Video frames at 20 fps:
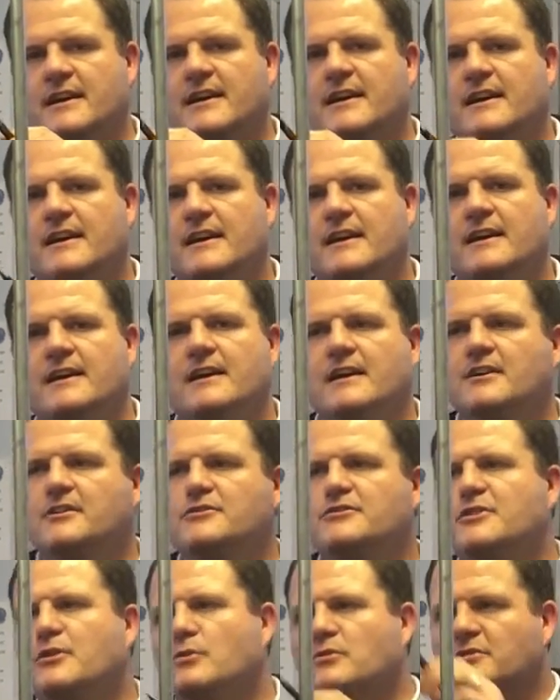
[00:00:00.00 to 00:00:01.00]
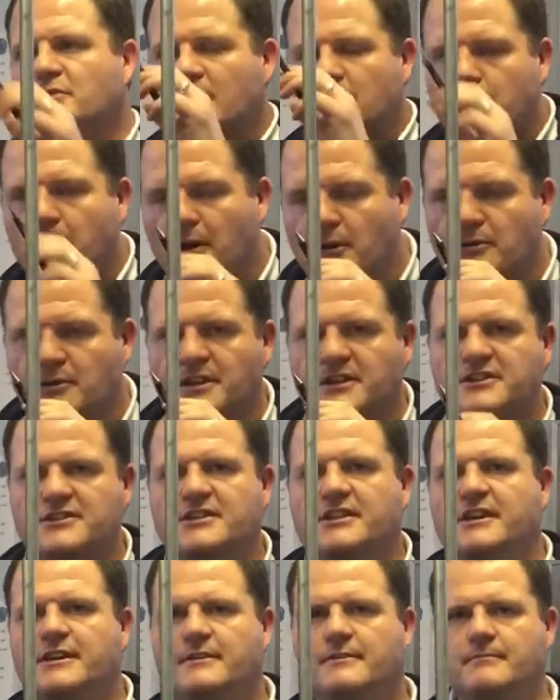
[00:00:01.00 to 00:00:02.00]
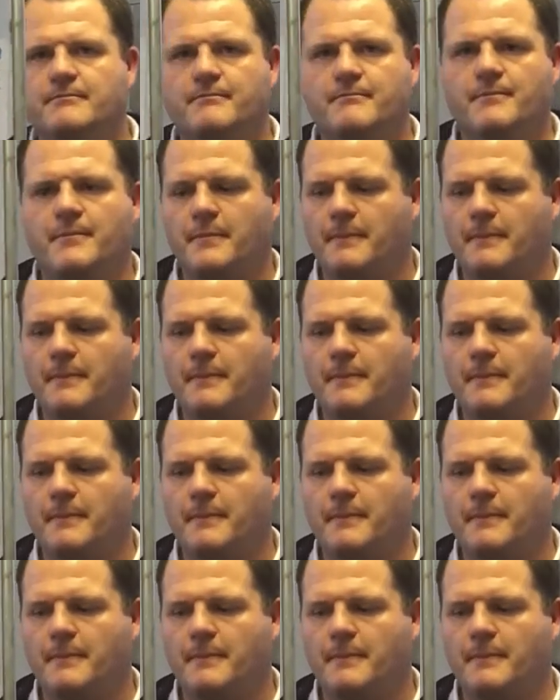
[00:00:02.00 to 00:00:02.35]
here, you don't want a pokey chin.